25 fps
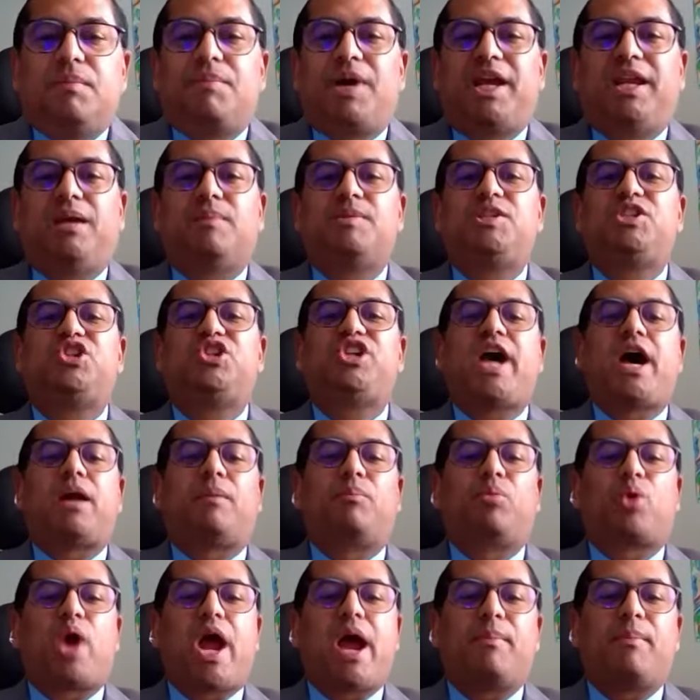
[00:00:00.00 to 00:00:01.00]
My name is Chad
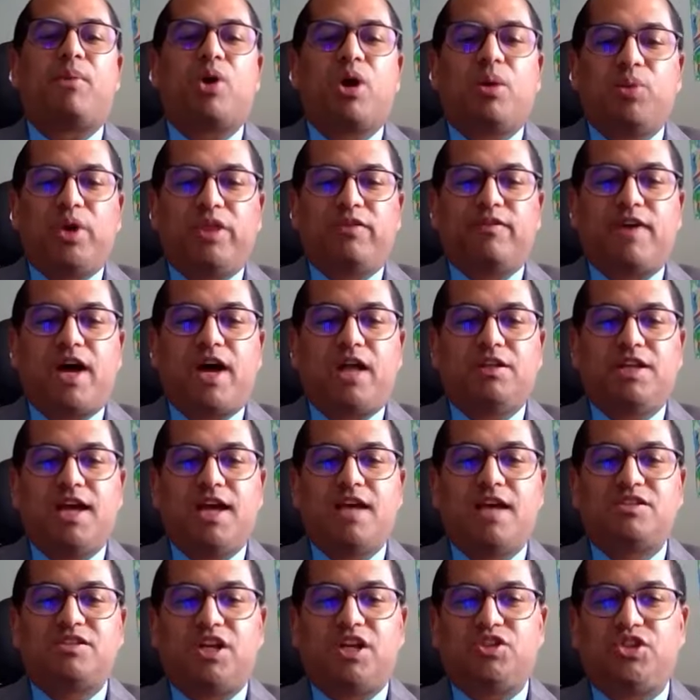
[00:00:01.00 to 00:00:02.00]
Brammer. I'm with
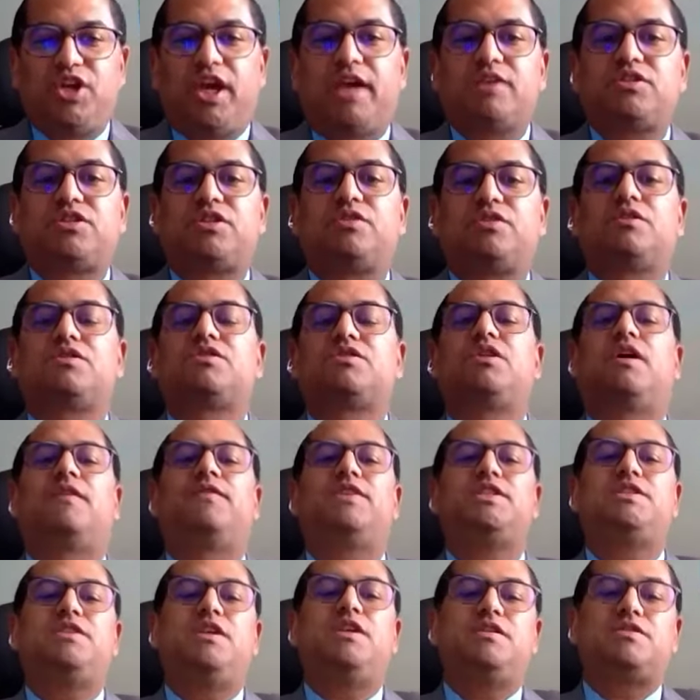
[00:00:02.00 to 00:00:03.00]
Valdez Educational
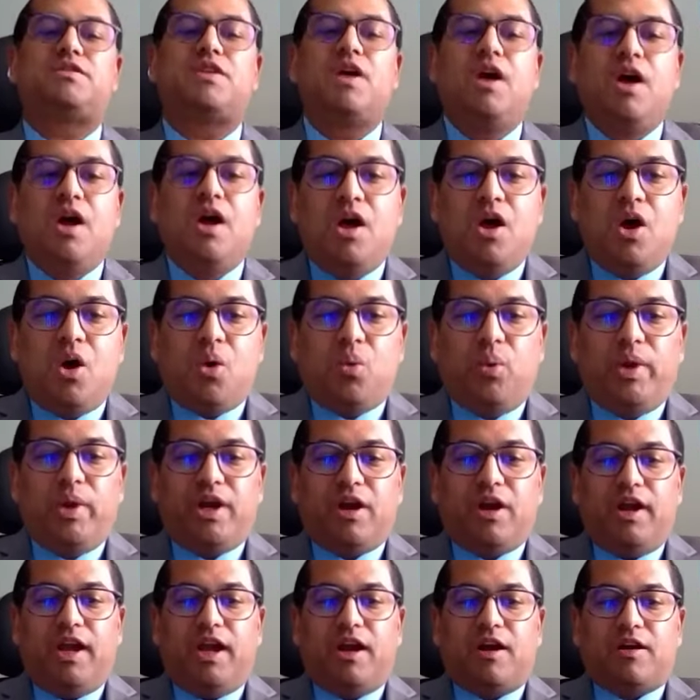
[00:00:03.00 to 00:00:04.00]
Services. We
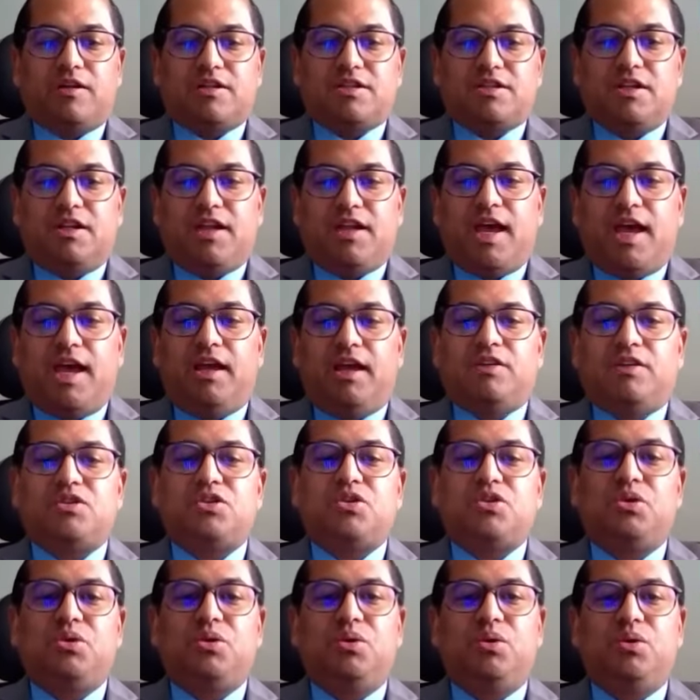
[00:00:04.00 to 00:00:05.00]
are here today
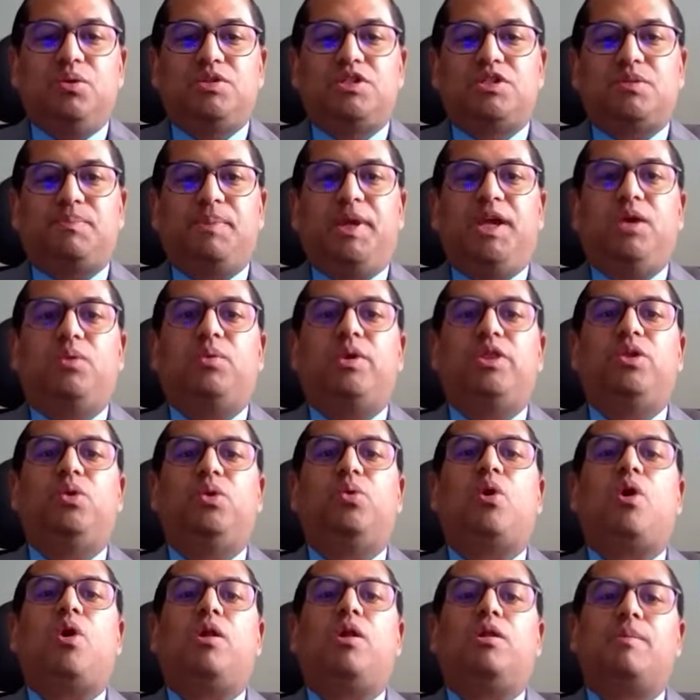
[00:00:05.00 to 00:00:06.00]
to speak with
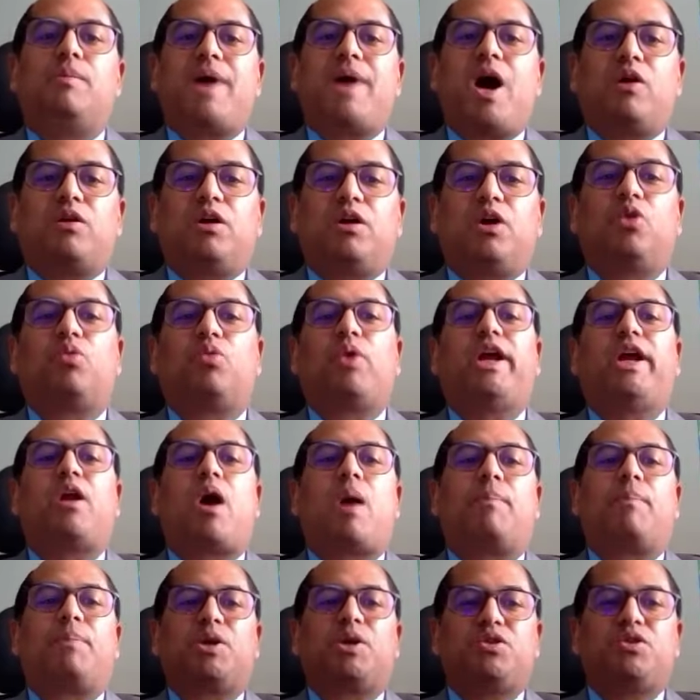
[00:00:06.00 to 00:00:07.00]
you all about a great
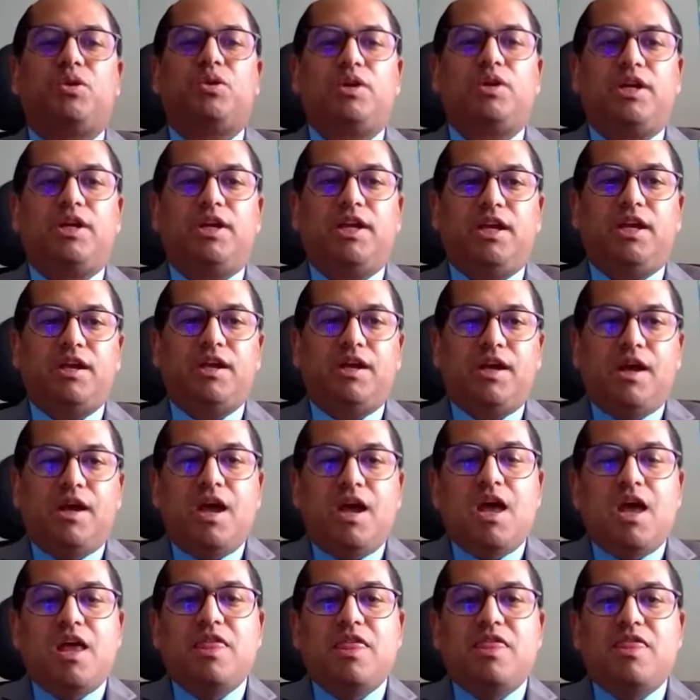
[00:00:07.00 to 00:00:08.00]
opportunity
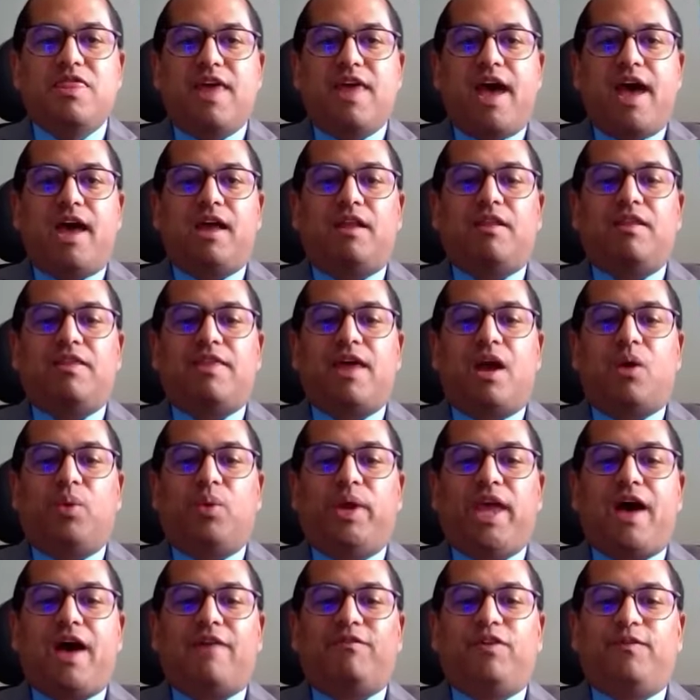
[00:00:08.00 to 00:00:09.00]
that we
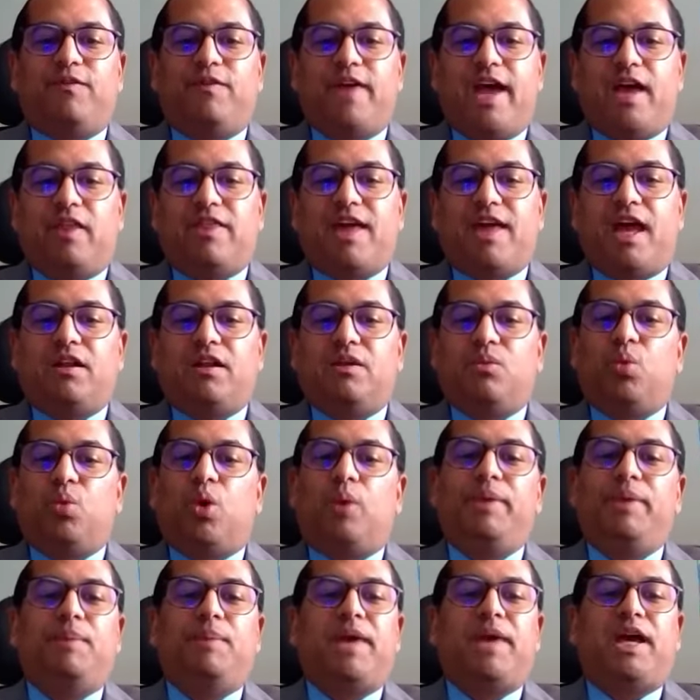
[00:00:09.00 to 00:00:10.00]
have that
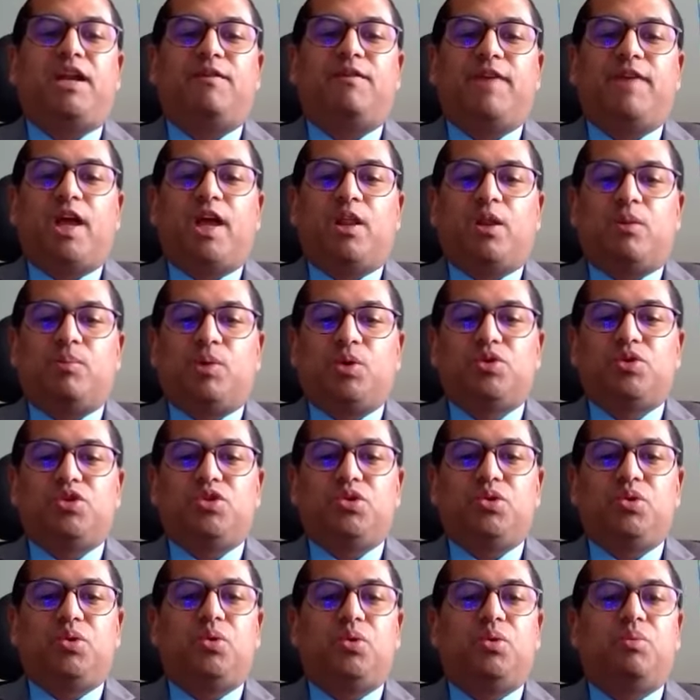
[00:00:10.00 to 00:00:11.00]
will be made available
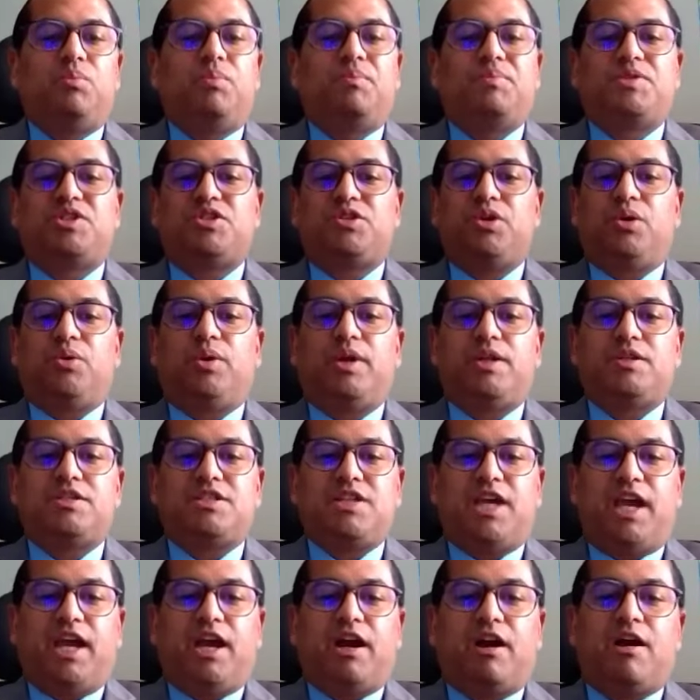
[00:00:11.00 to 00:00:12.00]
to students
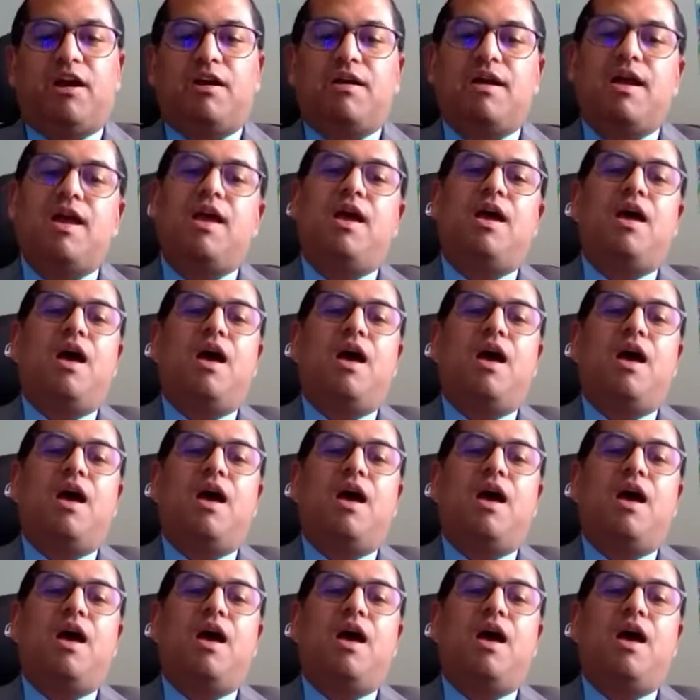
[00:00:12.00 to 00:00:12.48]
here.